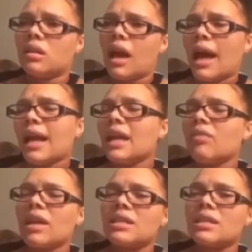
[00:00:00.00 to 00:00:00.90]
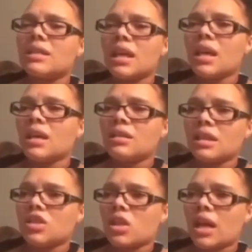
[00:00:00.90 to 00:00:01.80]
I didn't even get to see
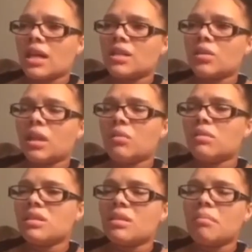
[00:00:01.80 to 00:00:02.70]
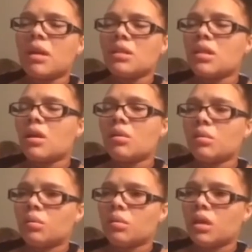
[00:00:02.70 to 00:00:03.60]
CJ until he was some months
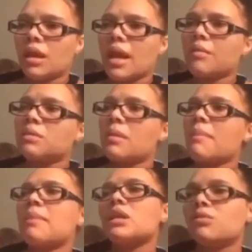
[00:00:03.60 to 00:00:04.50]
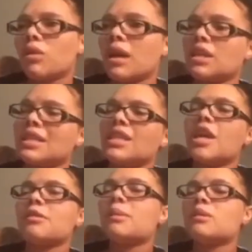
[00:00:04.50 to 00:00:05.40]
old. And that was my best friend.
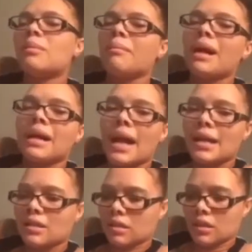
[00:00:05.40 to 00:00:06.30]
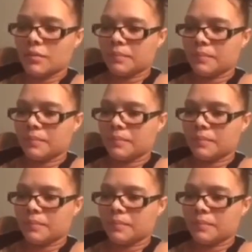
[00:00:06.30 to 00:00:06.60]
CJ was supposed to be my godson.